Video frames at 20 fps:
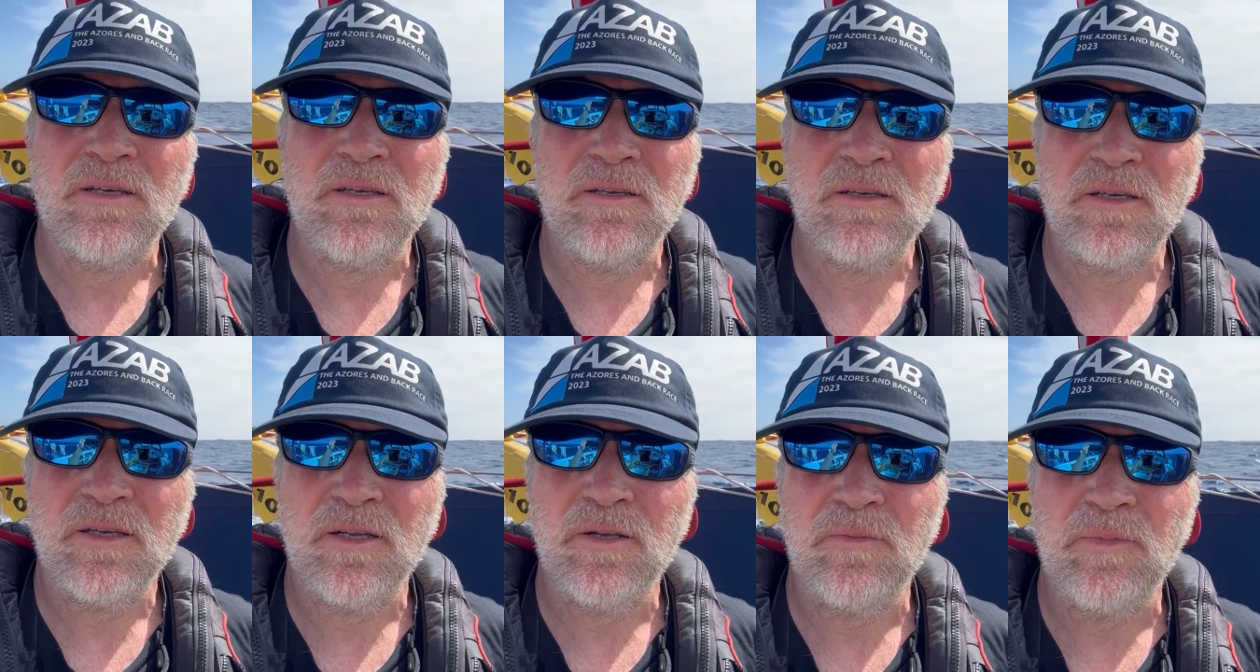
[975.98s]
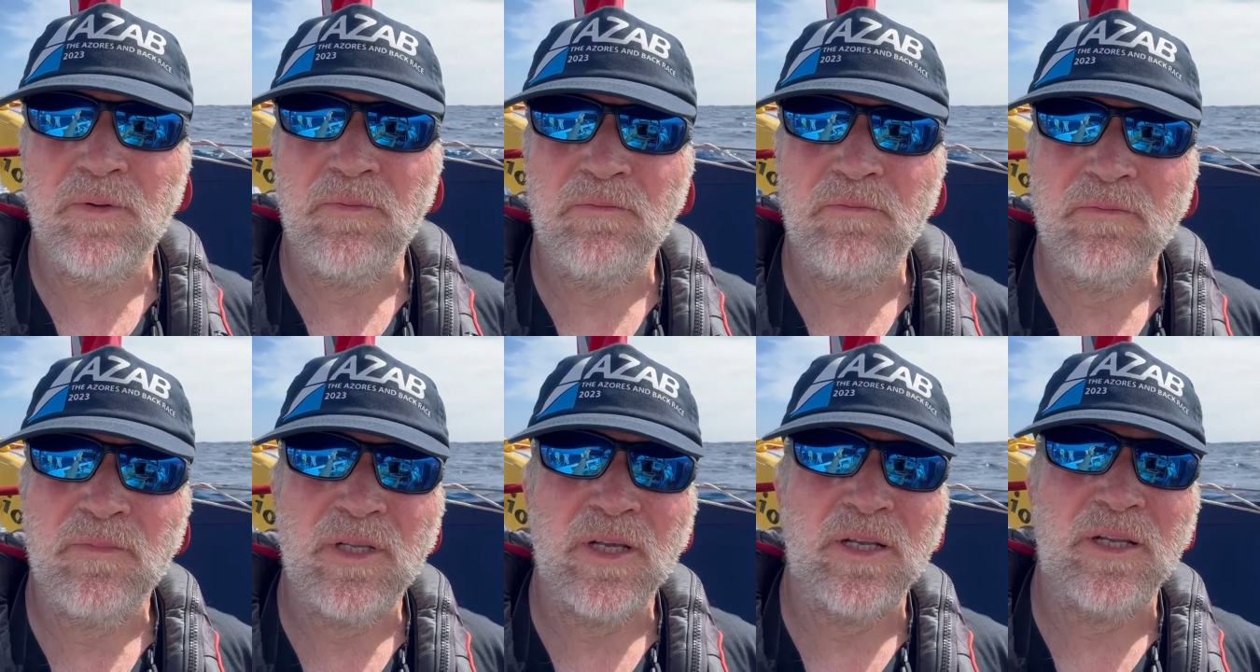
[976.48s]
could have
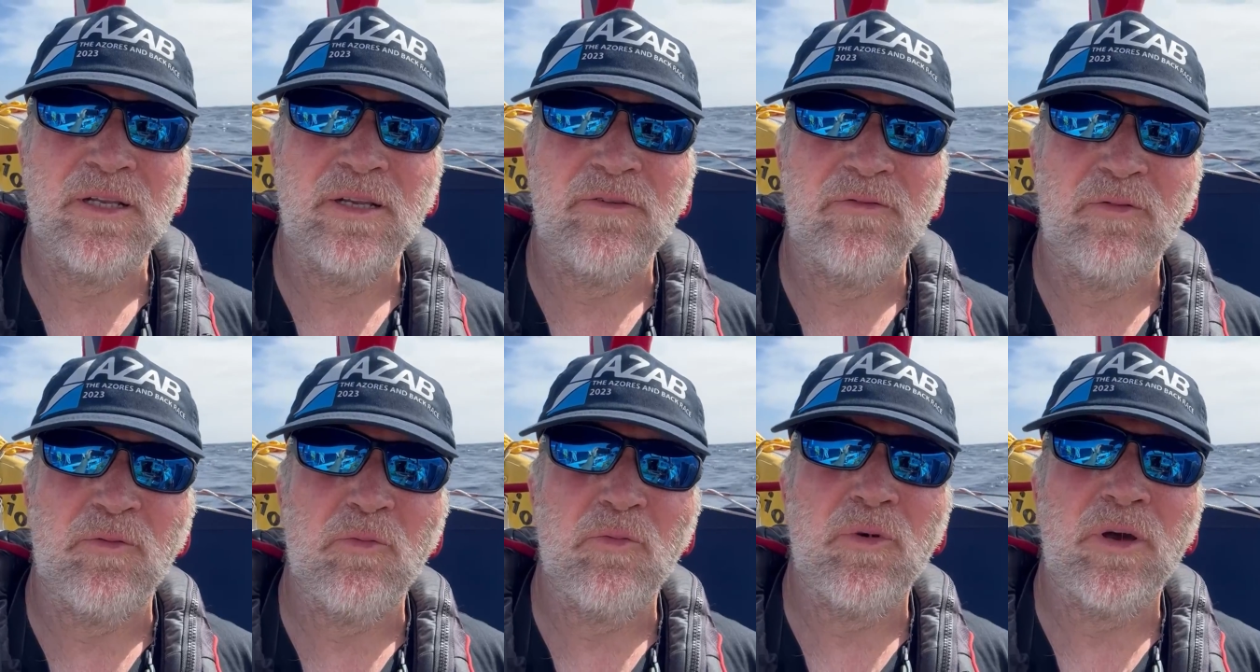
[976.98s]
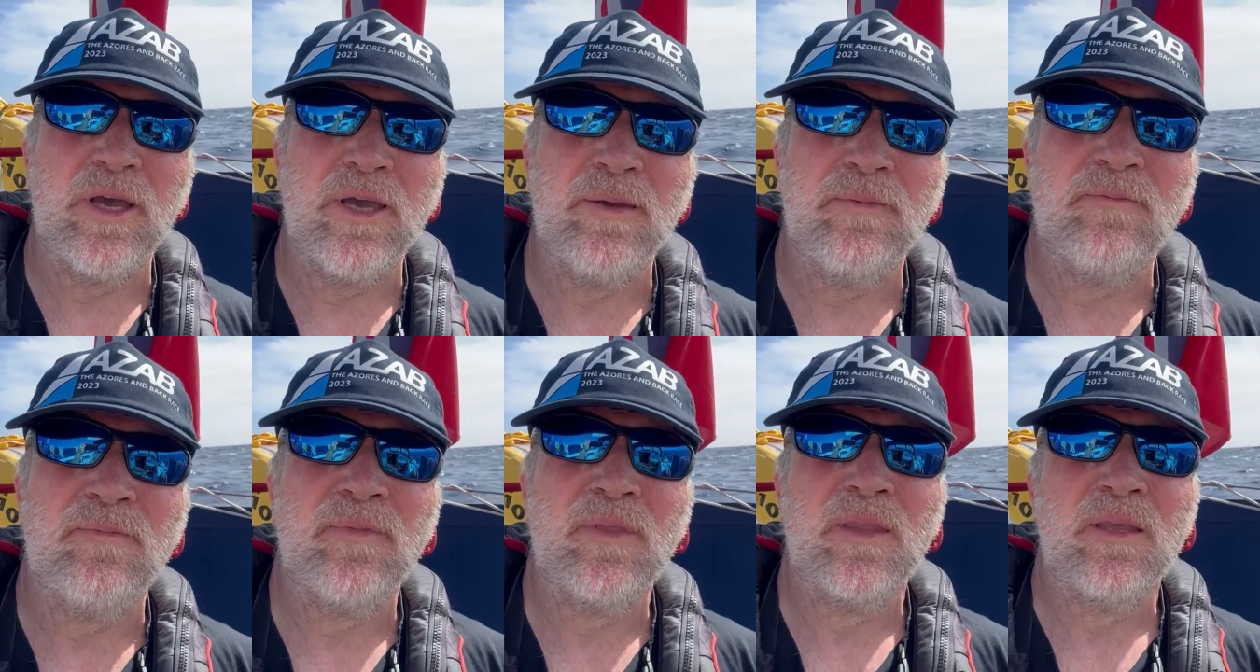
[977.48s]
been done a different way.
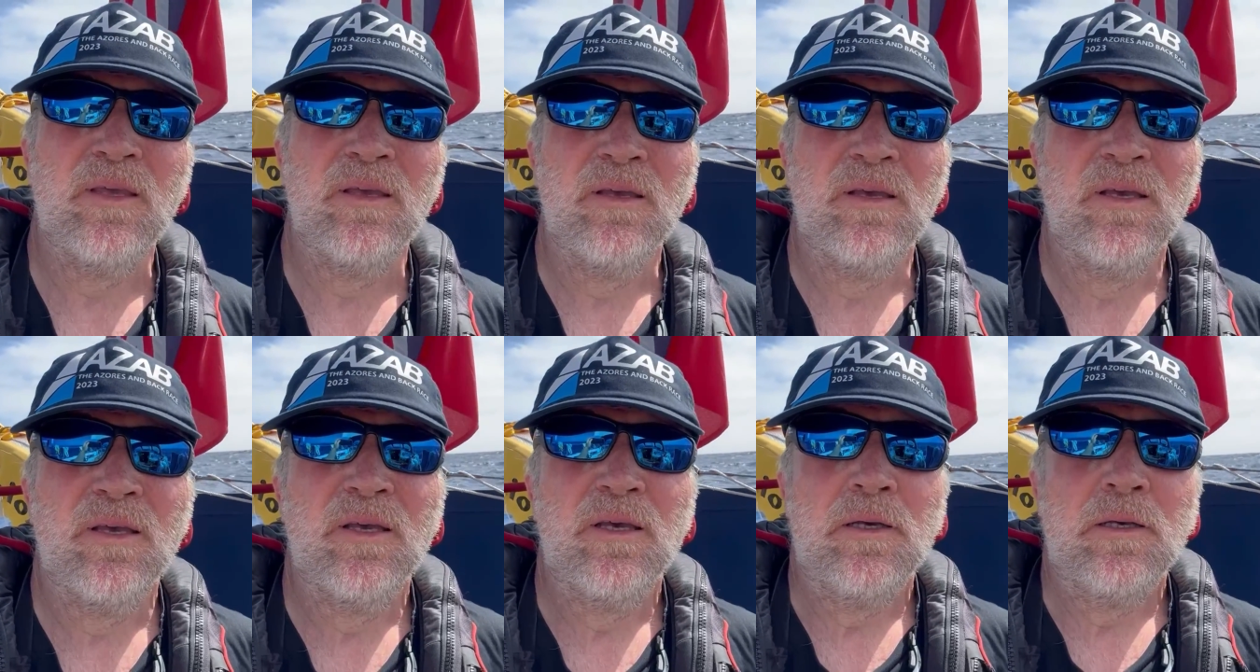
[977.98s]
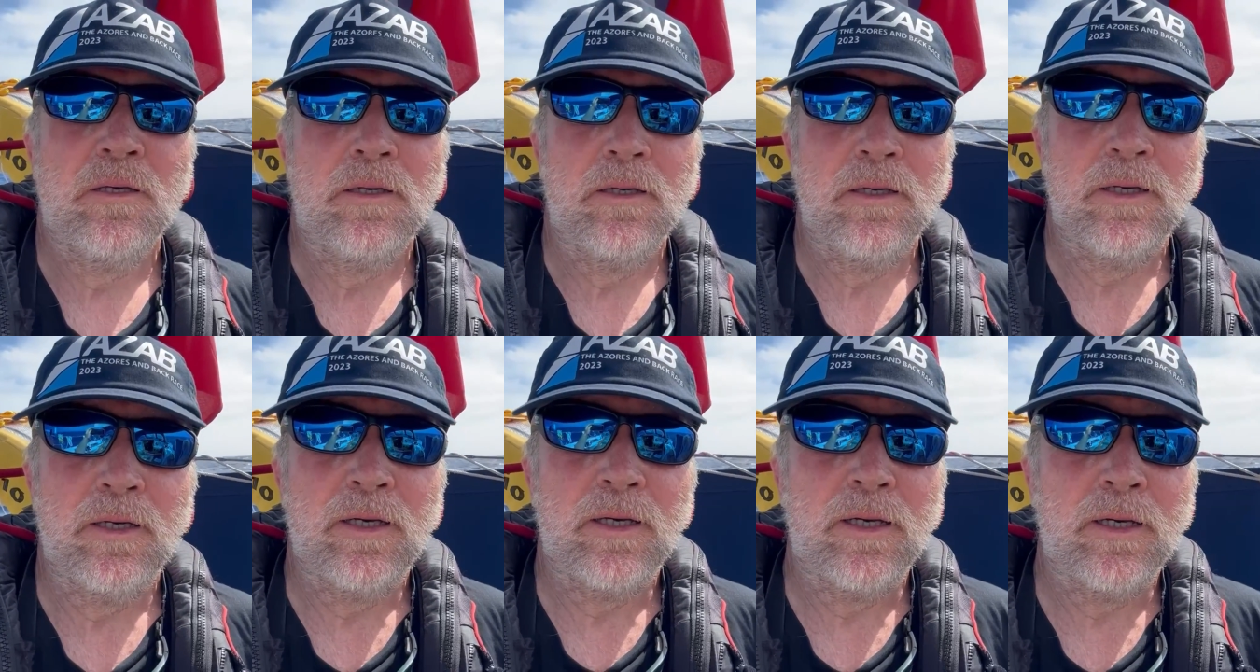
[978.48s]

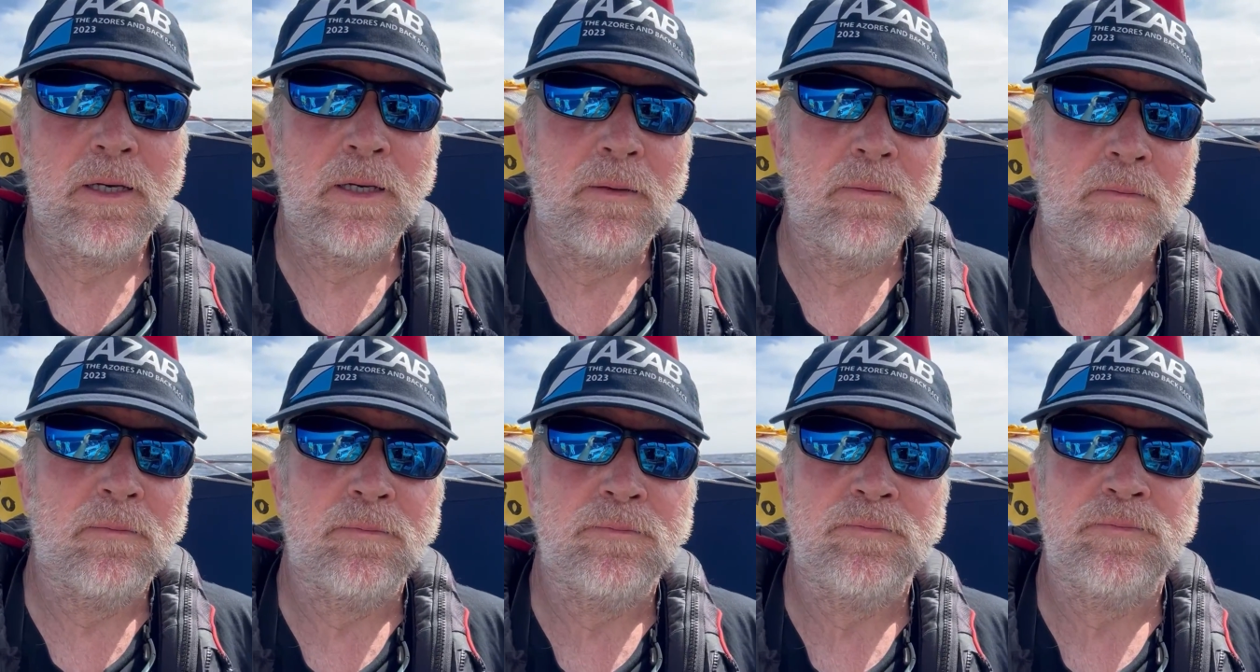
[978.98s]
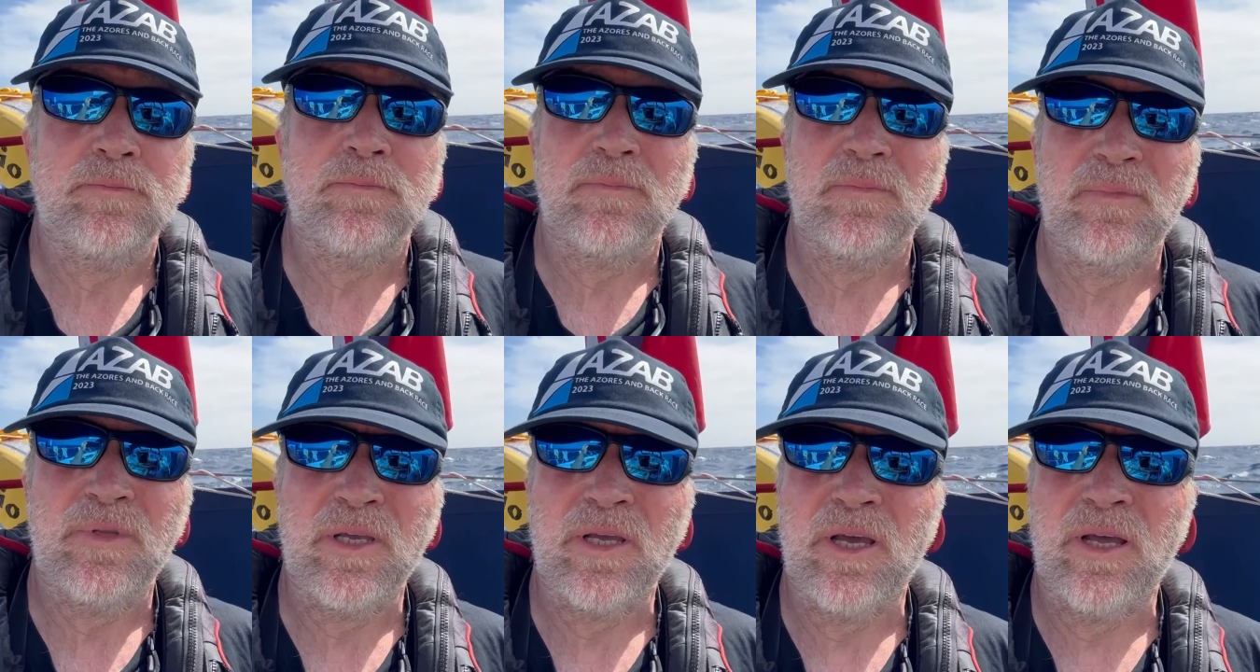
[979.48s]

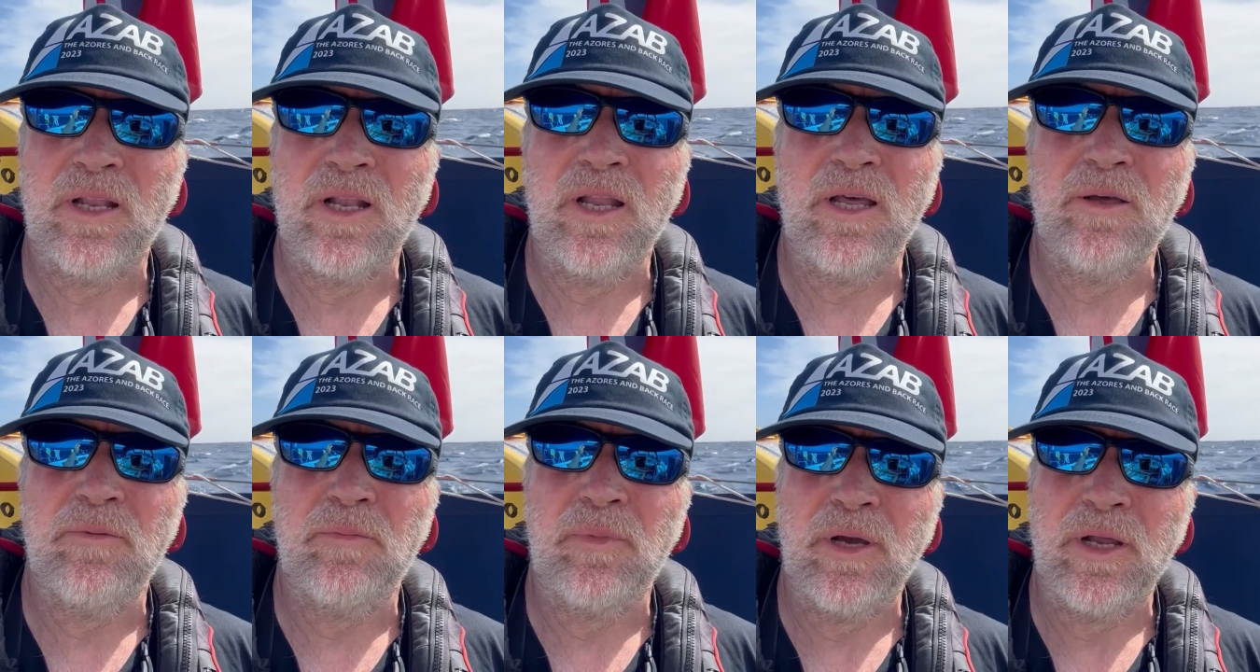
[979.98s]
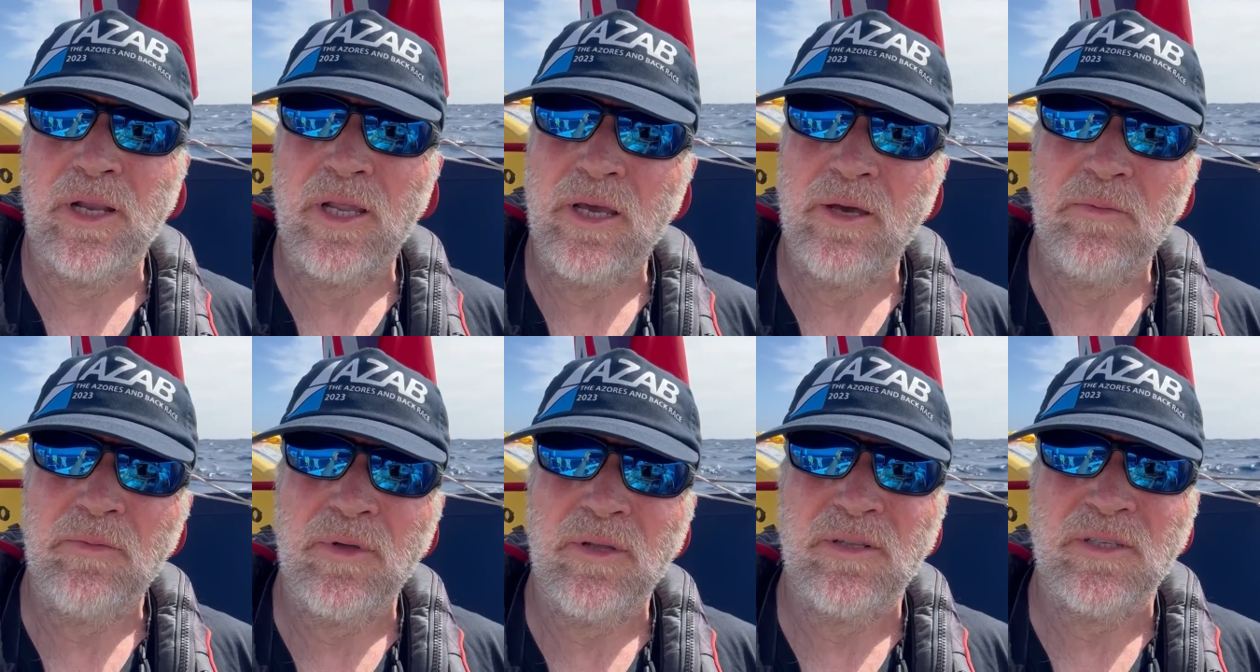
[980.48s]
I think I'd learned by
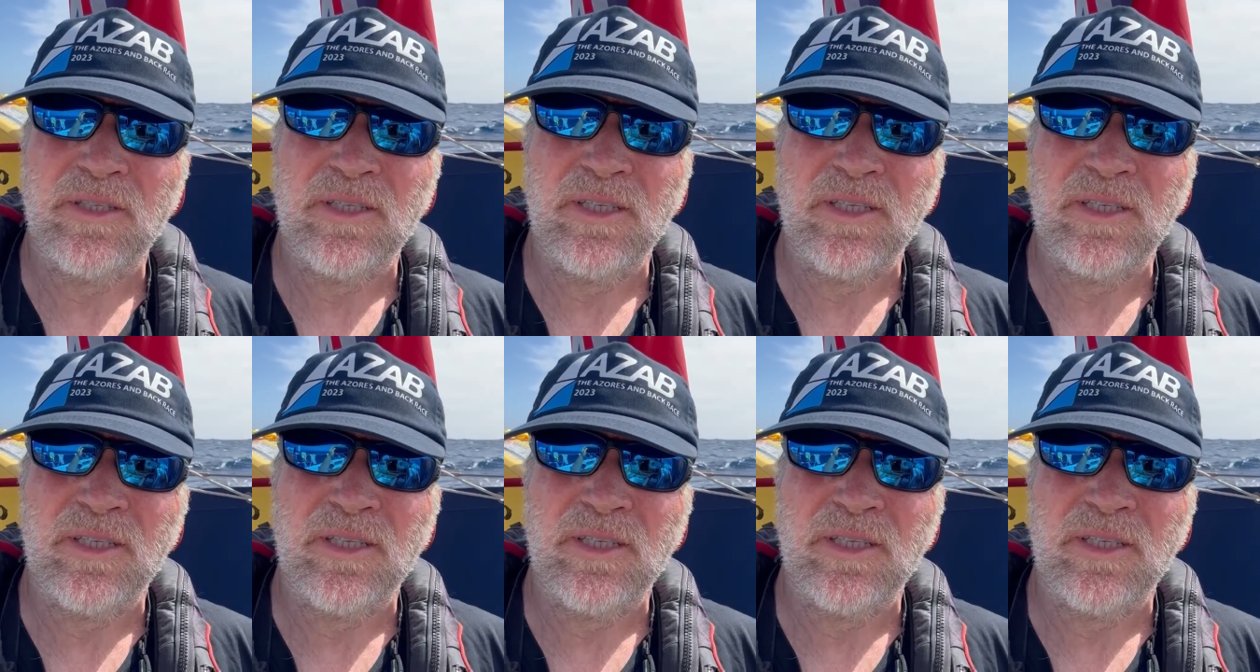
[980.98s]
now, but